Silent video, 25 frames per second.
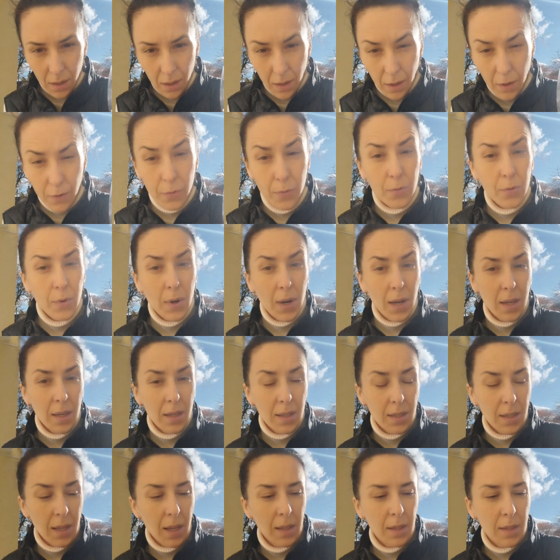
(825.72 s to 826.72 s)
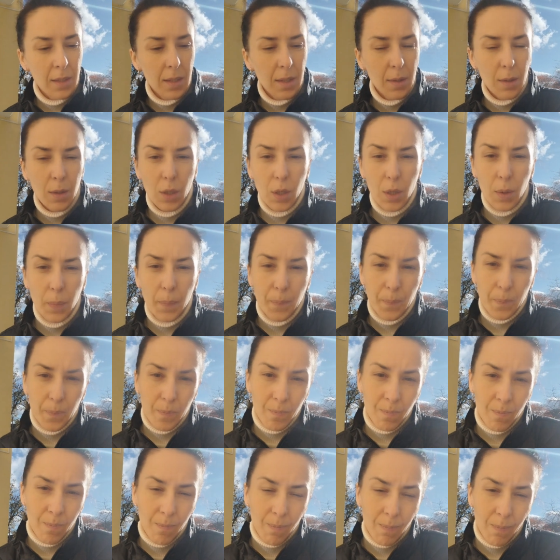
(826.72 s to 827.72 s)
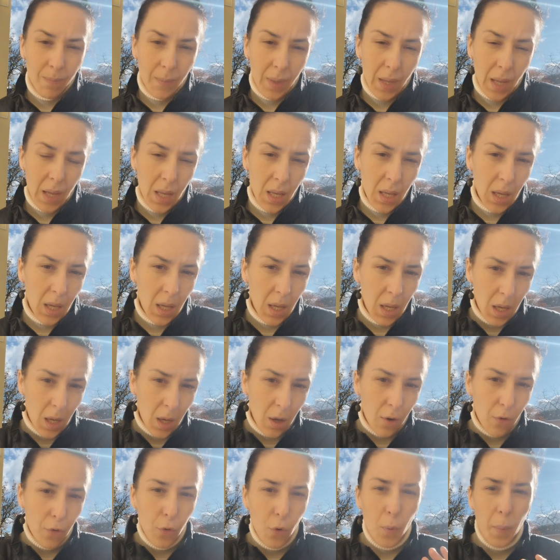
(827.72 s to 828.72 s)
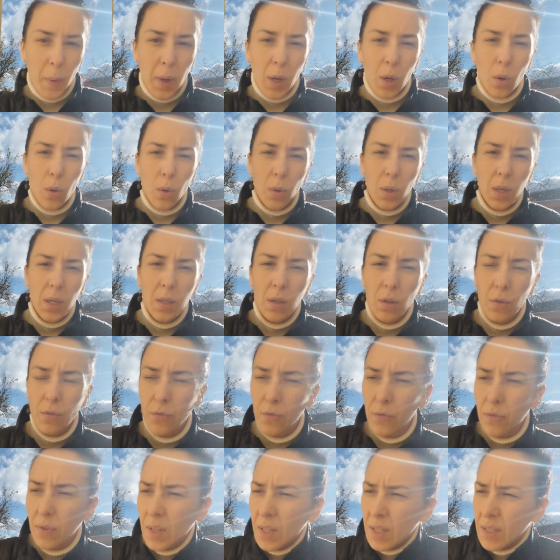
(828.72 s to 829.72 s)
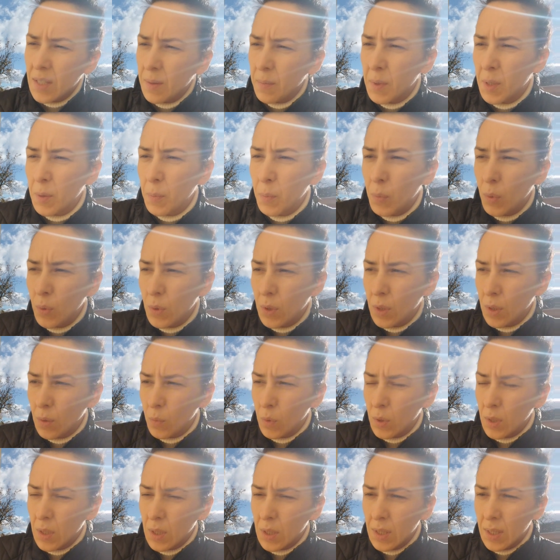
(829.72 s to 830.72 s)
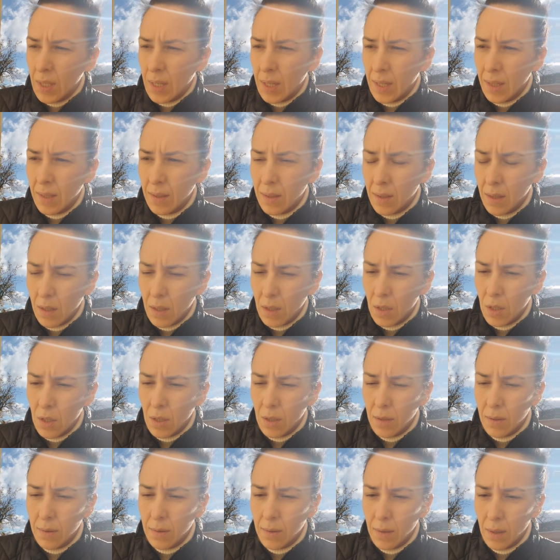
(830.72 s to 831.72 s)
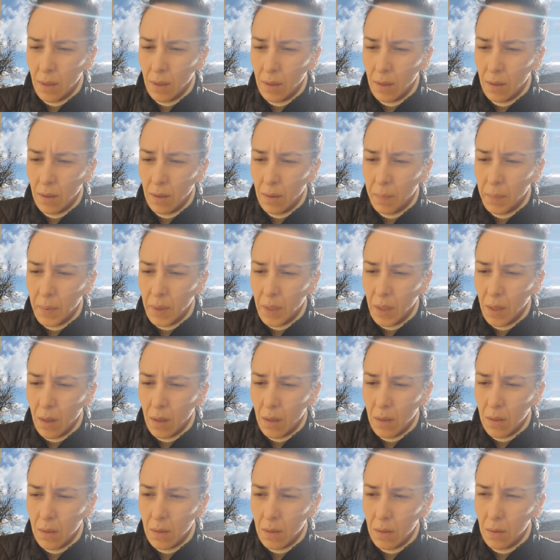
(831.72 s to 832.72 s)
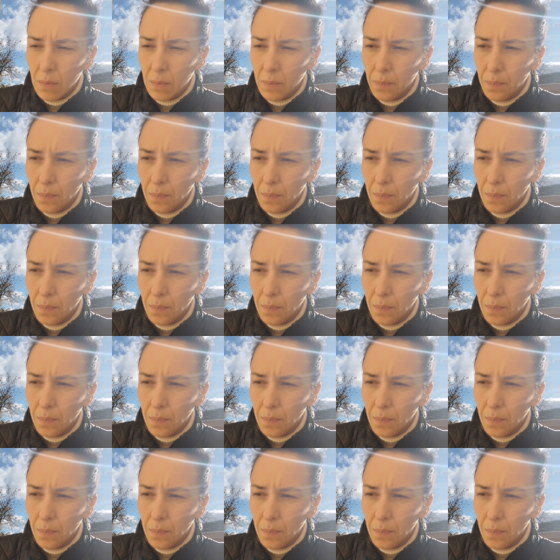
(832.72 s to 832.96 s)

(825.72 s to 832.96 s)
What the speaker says: friend and a former colleague of Vladimir Putin would say such a thing, because